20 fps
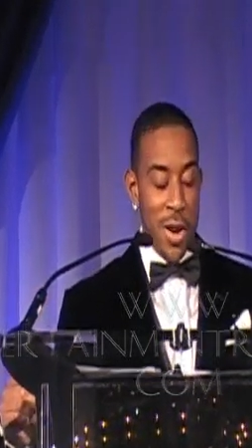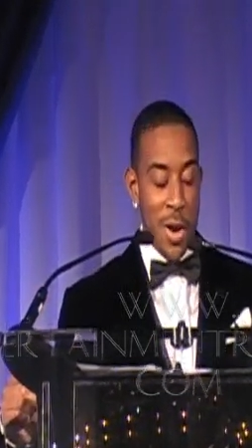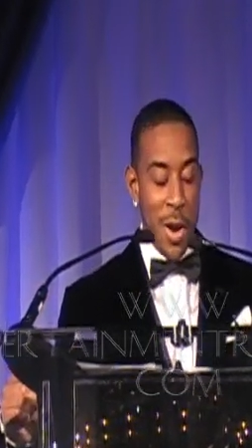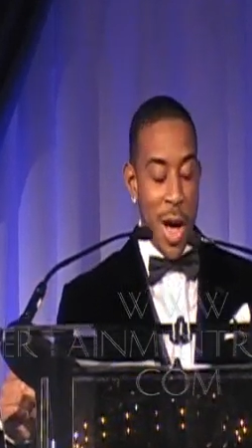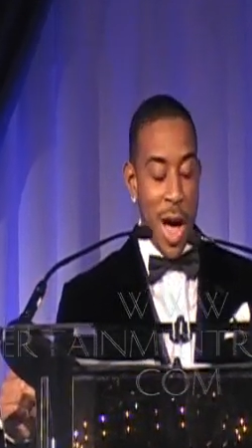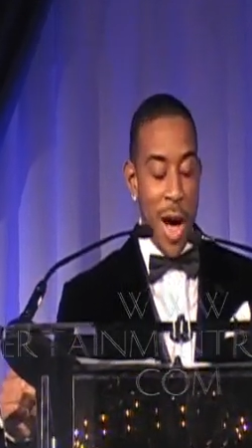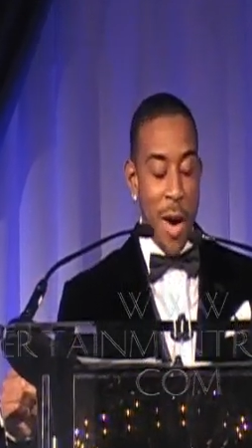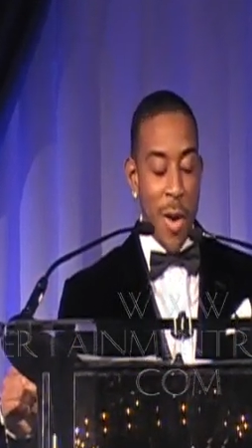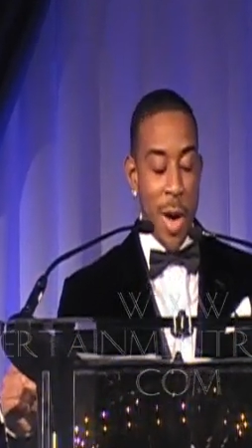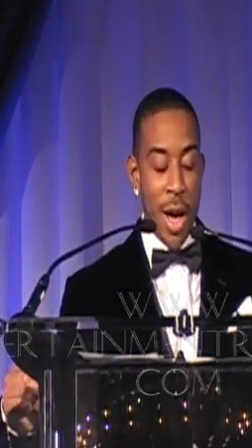you
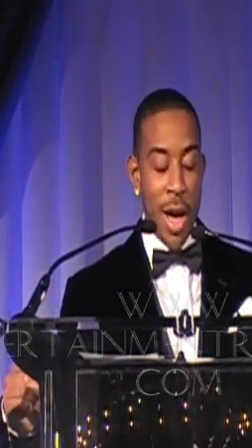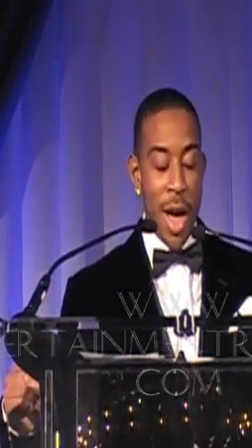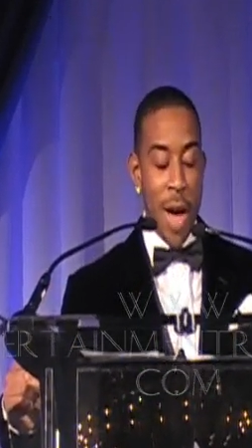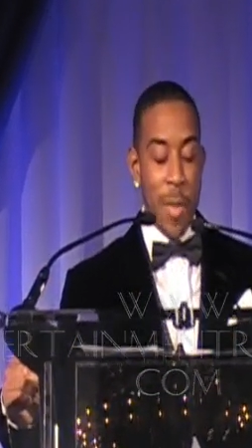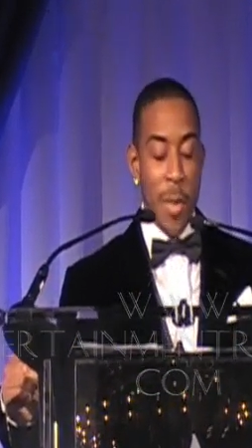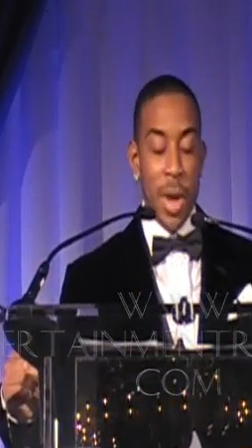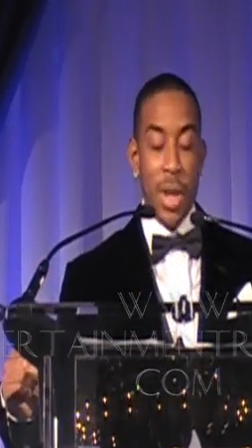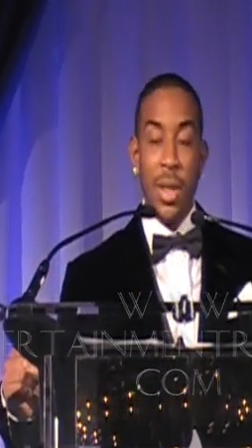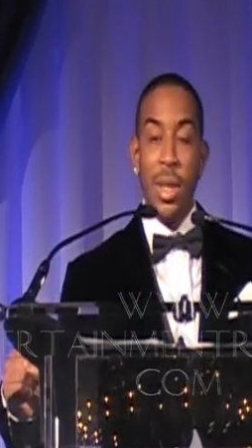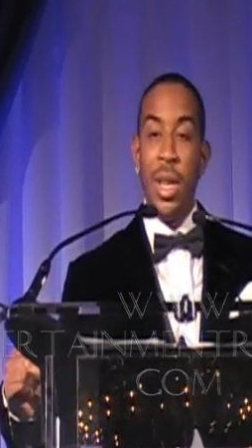know, how I
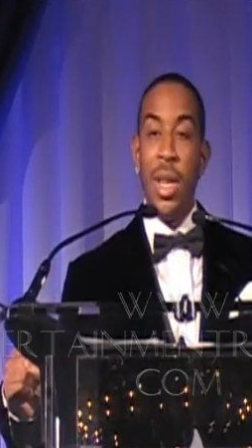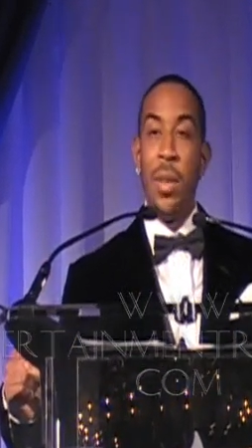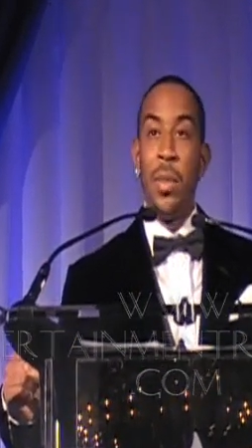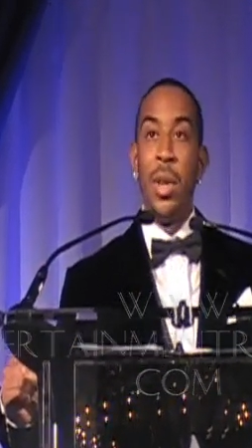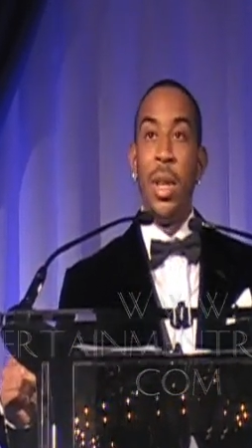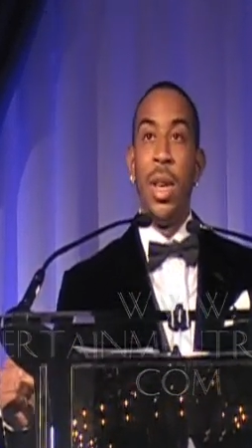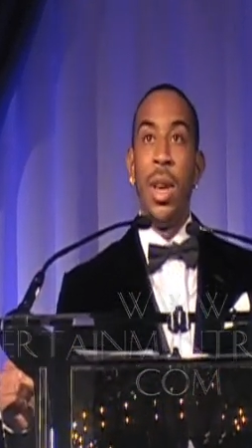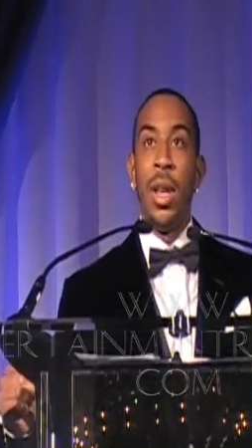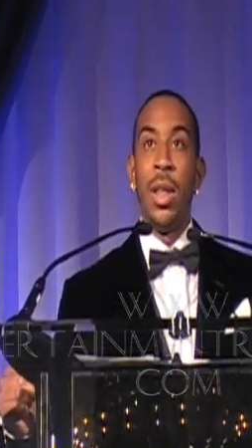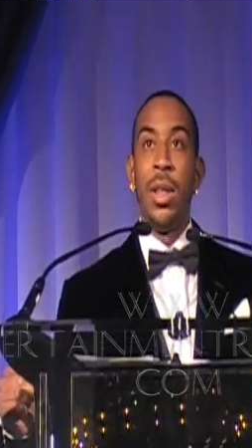got my
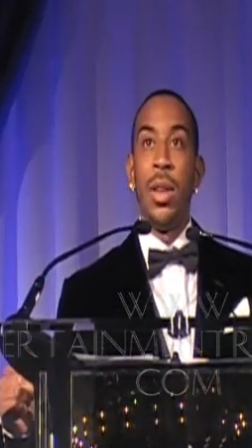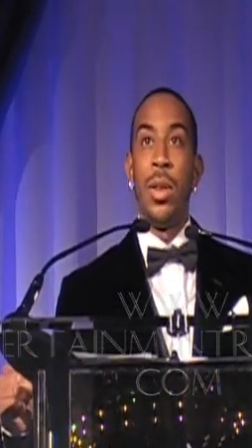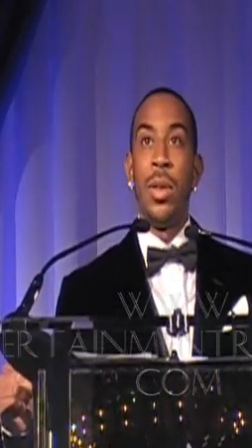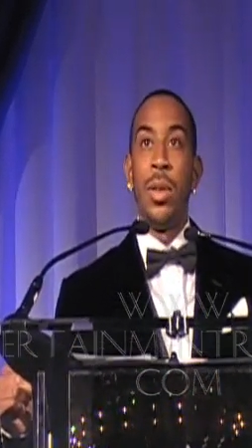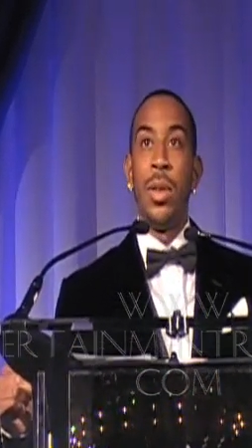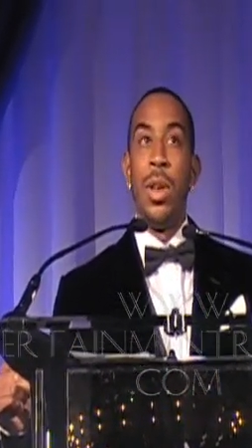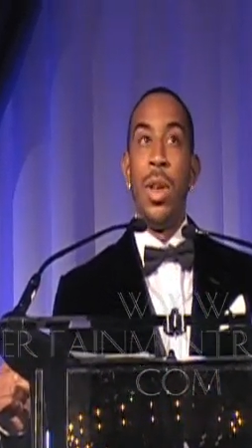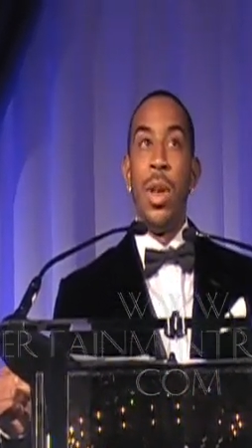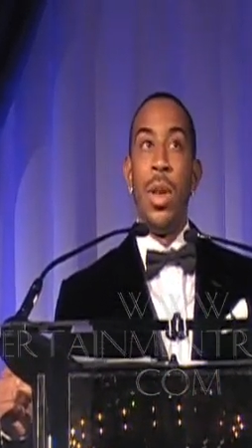team together.